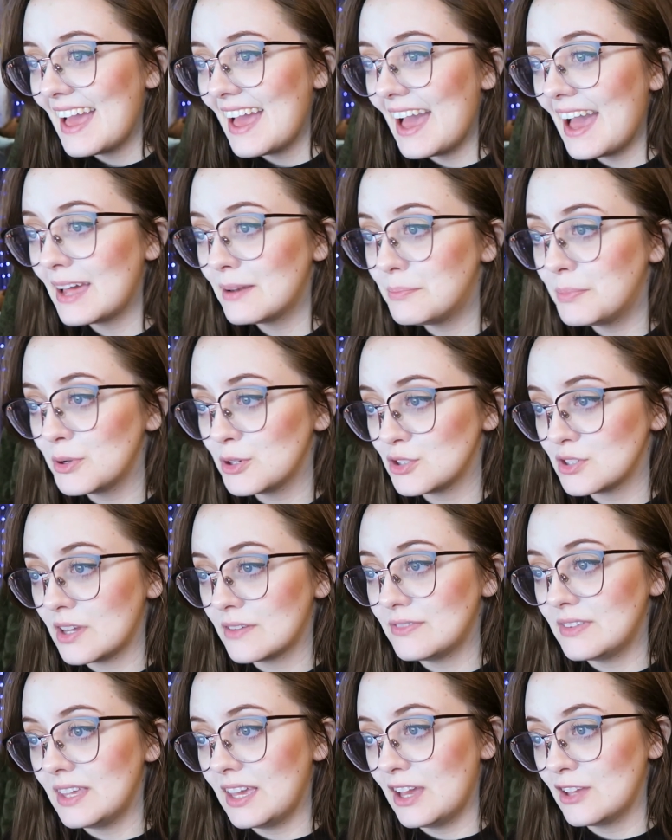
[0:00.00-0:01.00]
had pushed
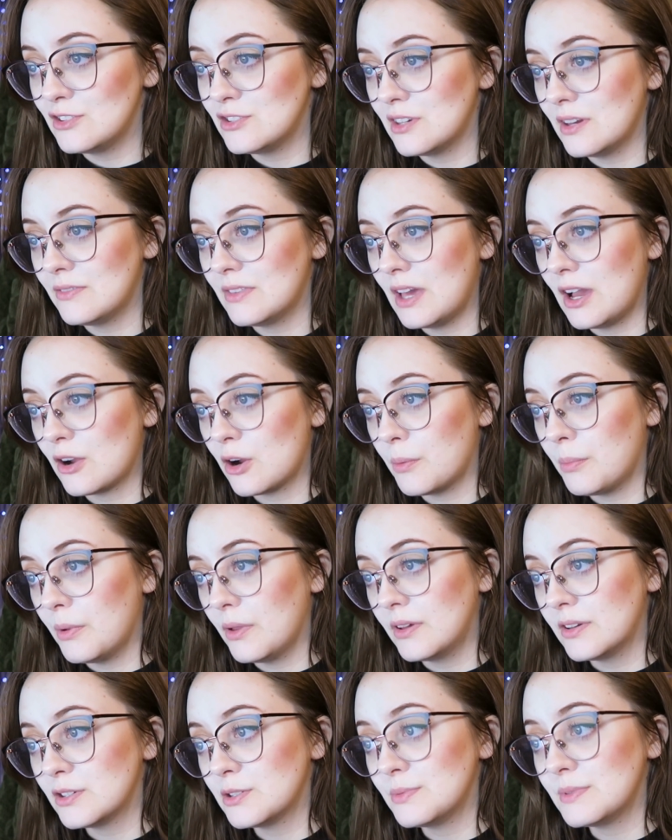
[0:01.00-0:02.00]
off the edge of the
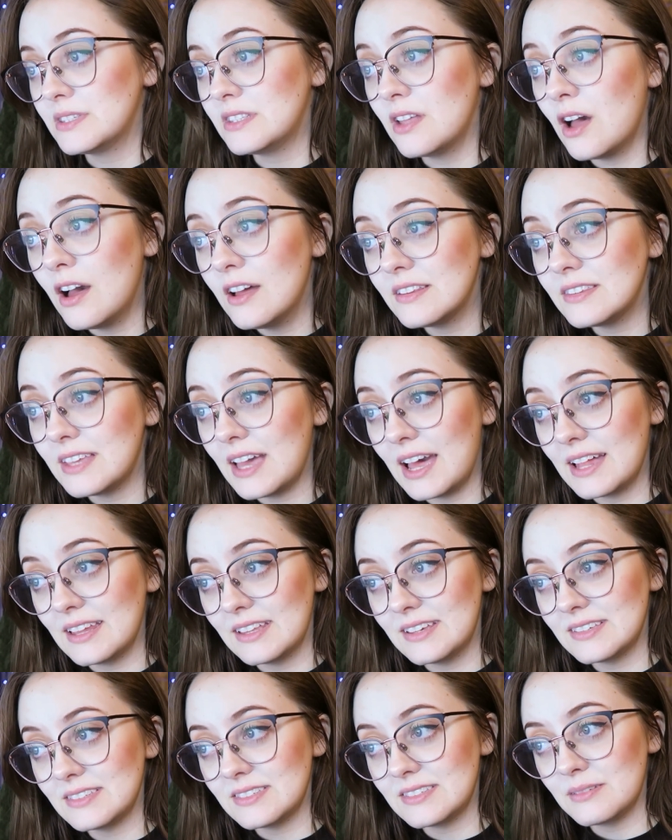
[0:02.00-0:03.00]
Acropolis was not
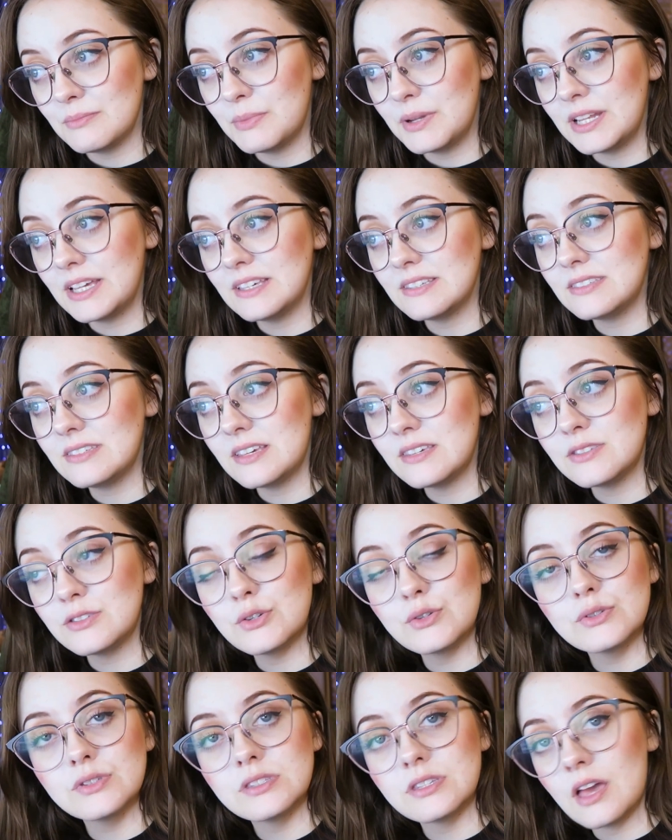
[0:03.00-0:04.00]
Talus, but his
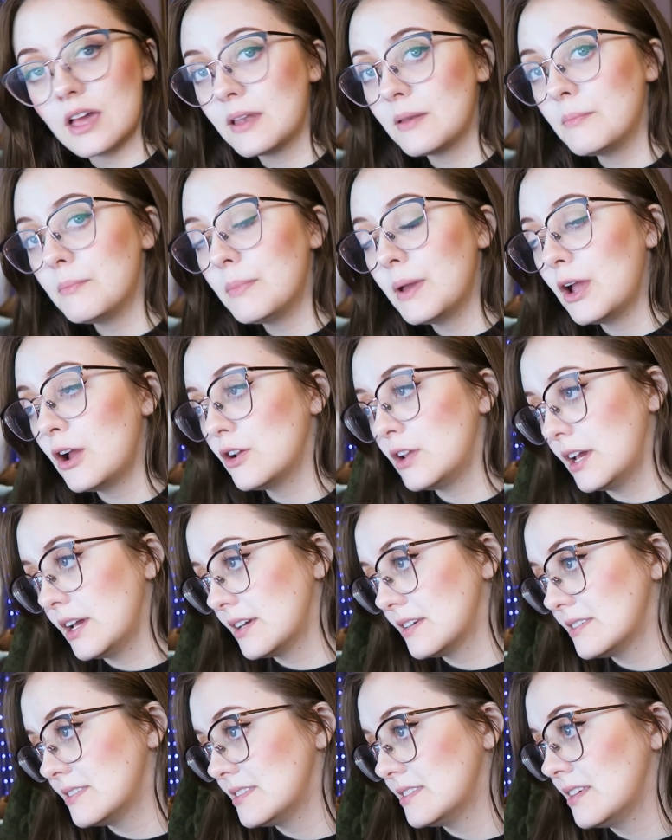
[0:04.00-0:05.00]
sister's son,
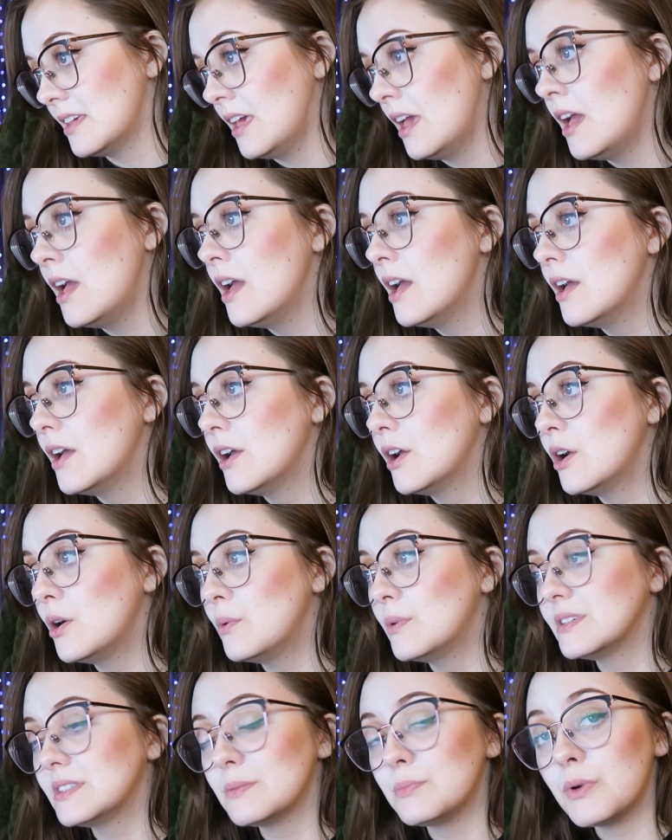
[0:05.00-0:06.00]
Perdix, who
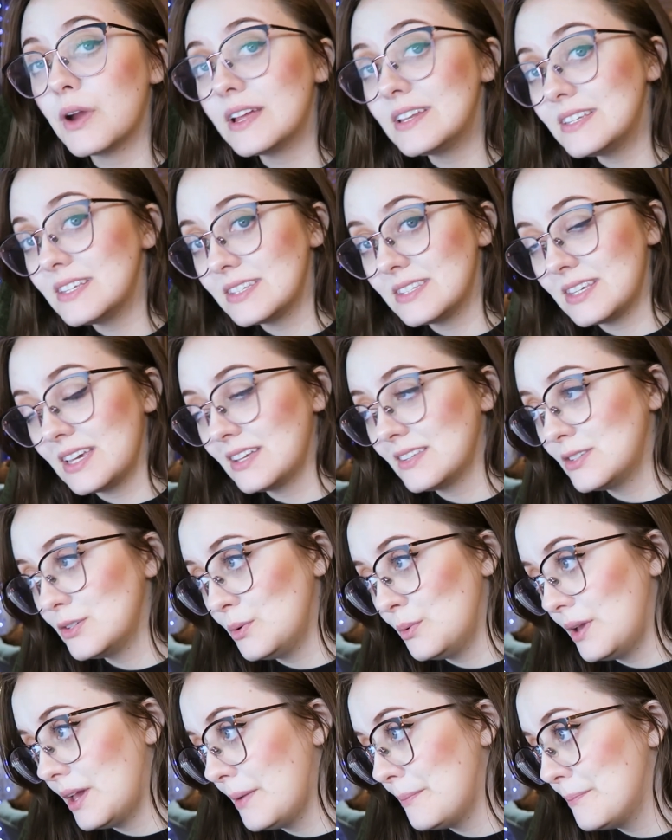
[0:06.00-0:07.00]
was apprenticing
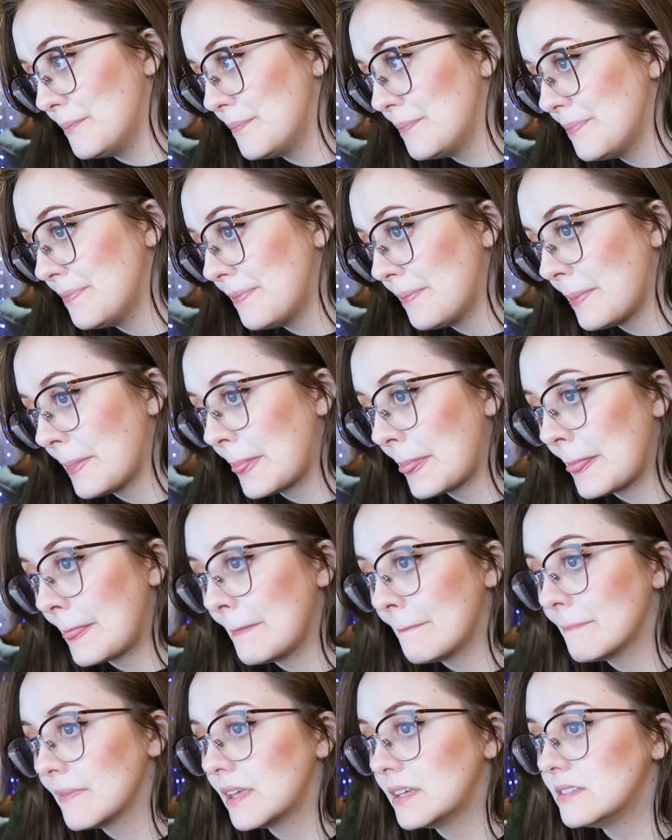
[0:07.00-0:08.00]
to him.
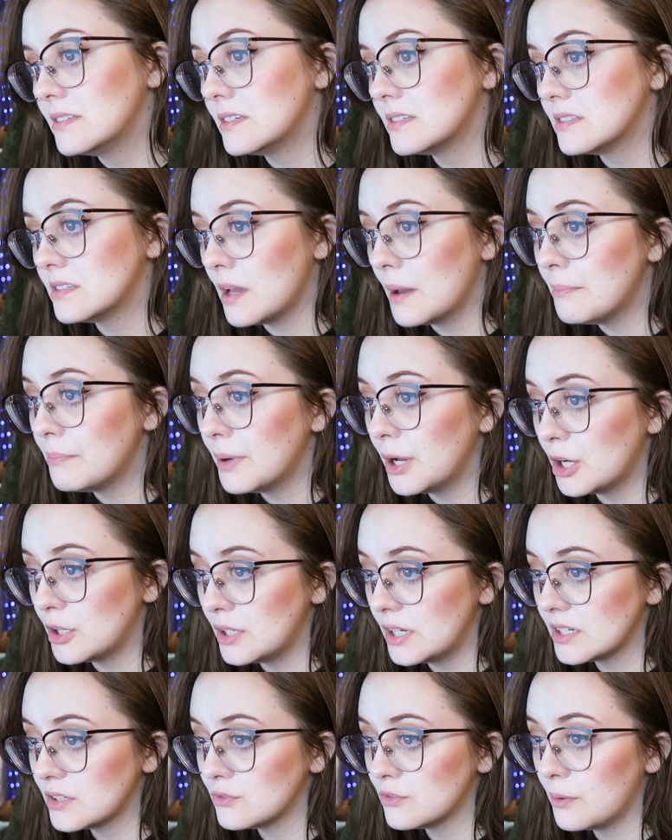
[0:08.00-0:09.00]
To stop
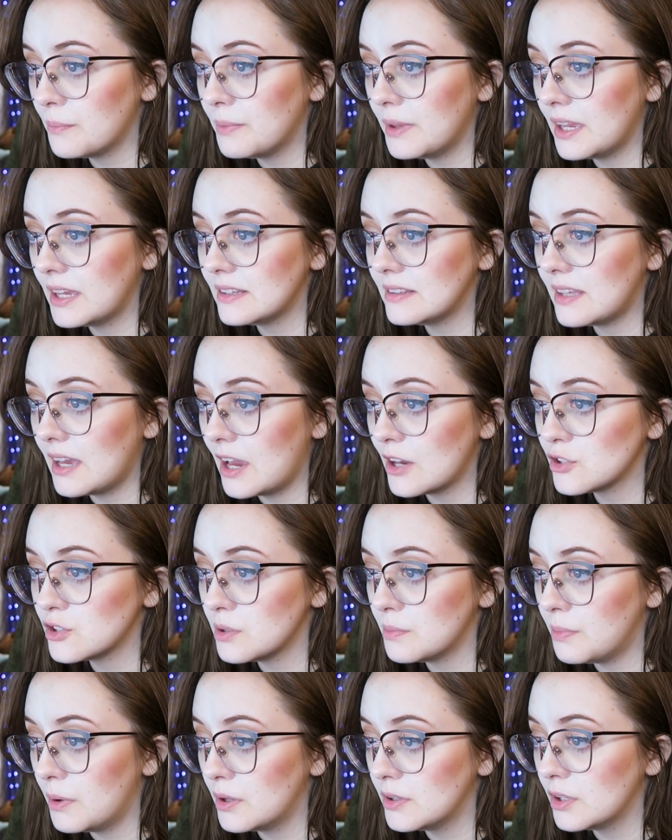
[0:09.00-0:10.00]
Perdix from being dashed
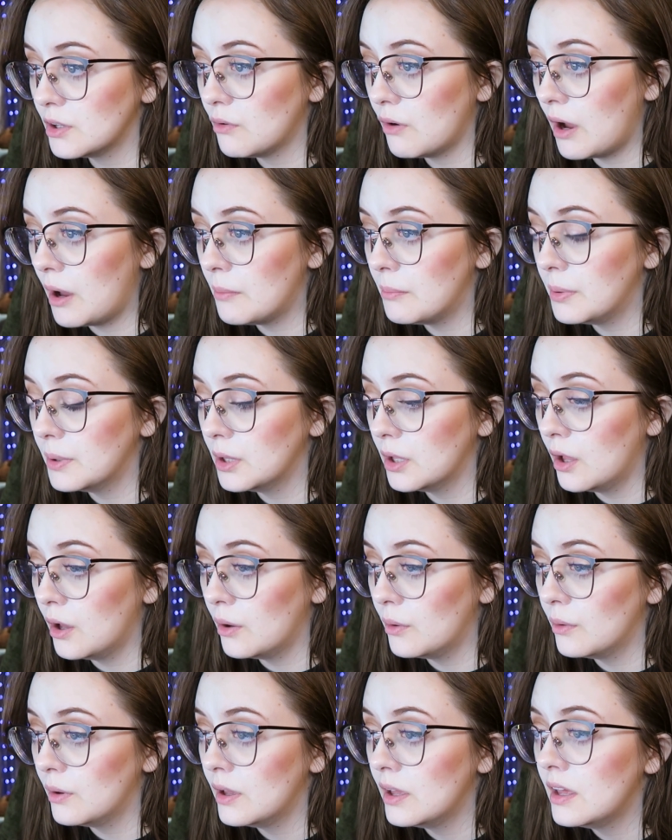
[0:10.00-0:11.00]
upon the ground
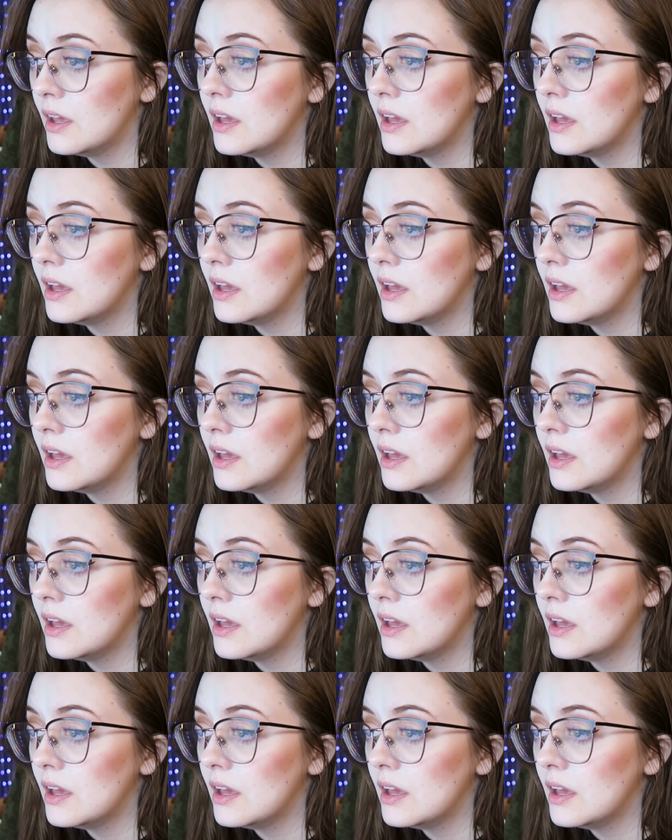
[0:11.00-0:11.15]
below,